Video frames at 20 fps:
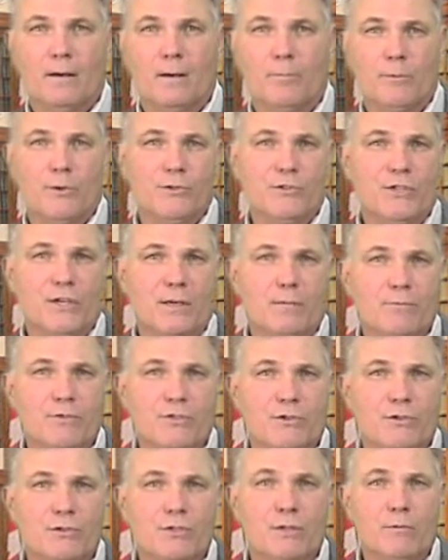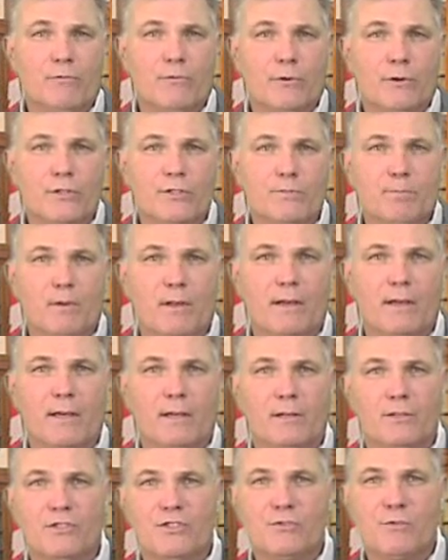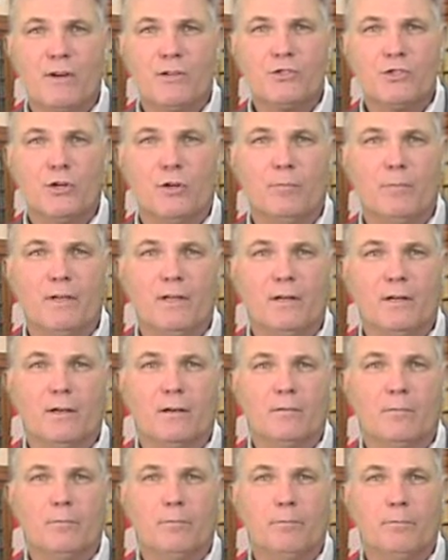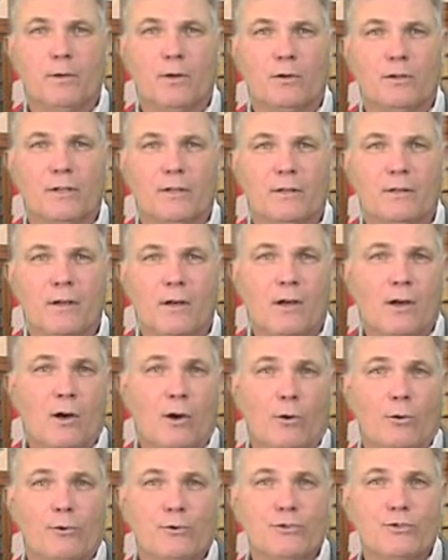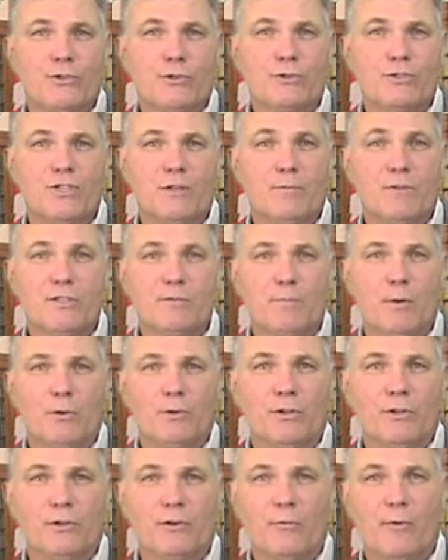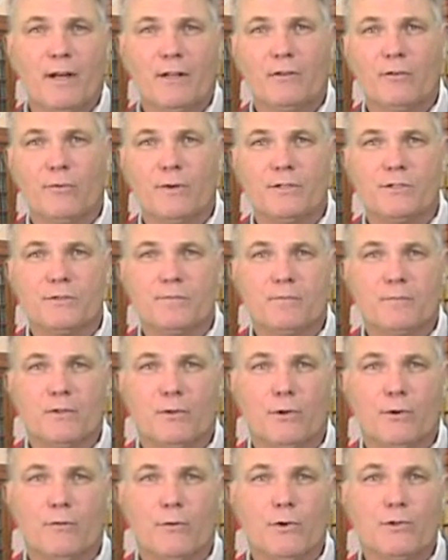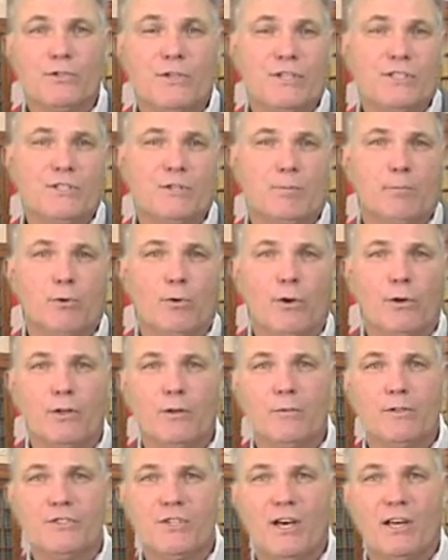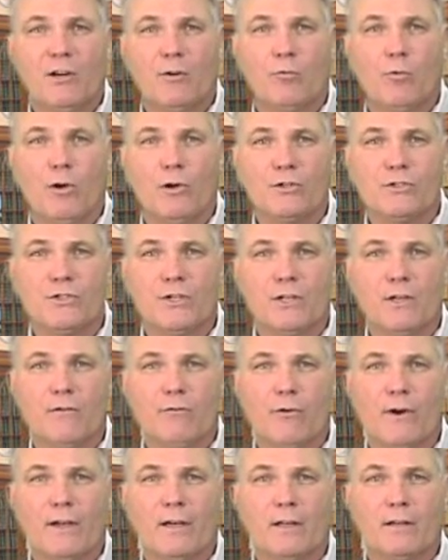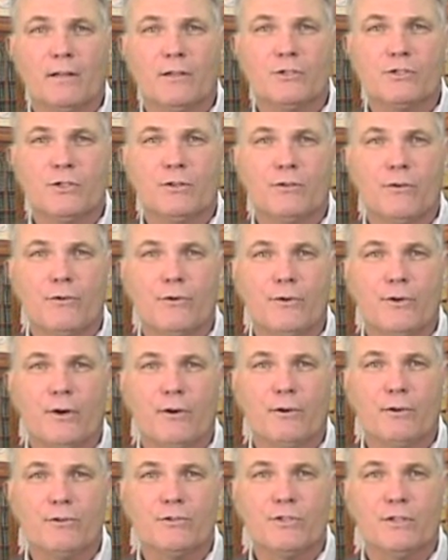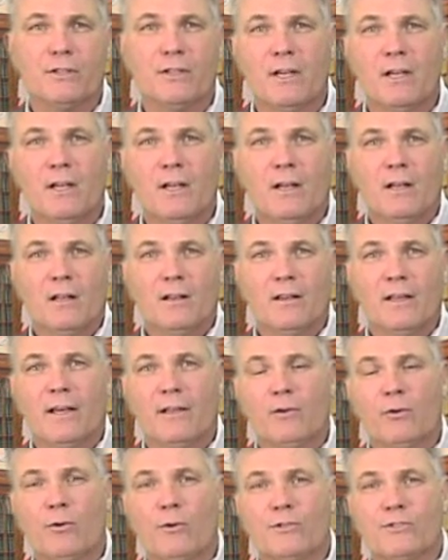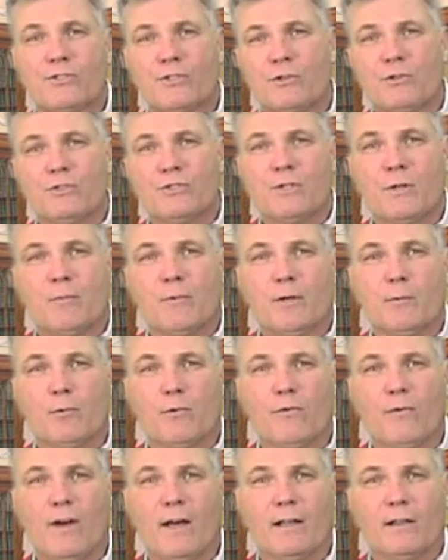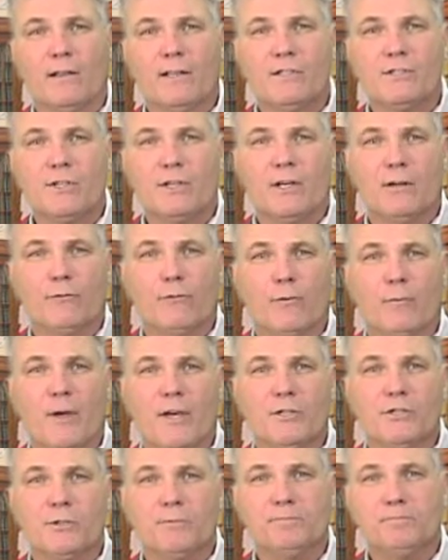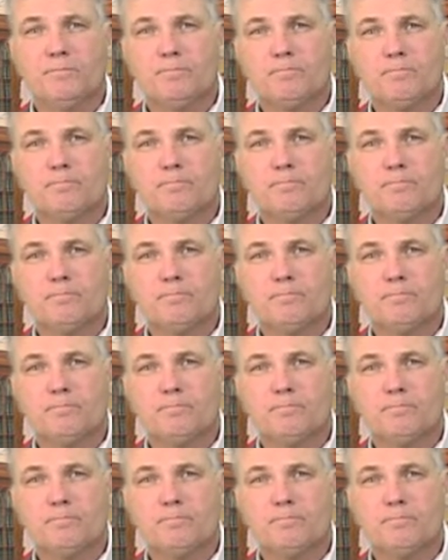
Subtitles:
Museums use them for displaying instructional media, and building owners use them as building directories. Universities employ them as honor walls to give recognition to their donors, and landlords use them to provide leasing information.